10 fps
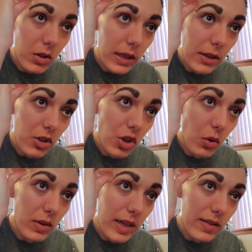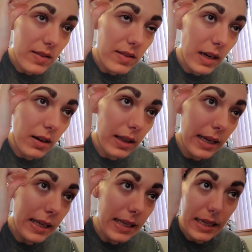Now, you don't
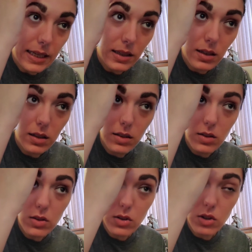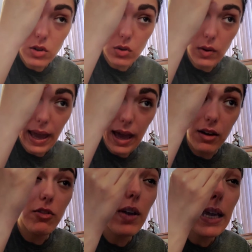necessarily need to
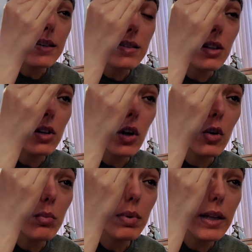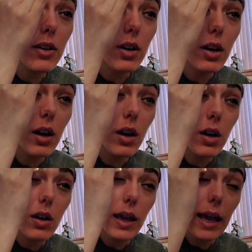have a silicone blender.
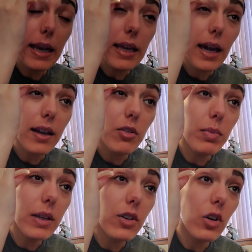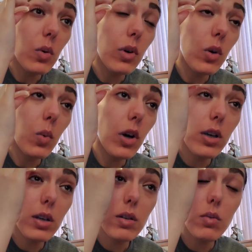Any kind of blender will
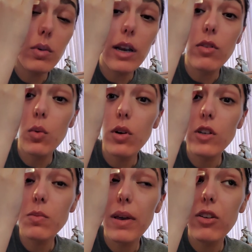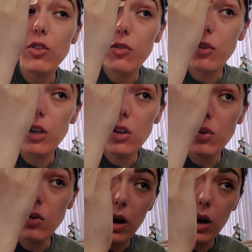work, whatever works best for you.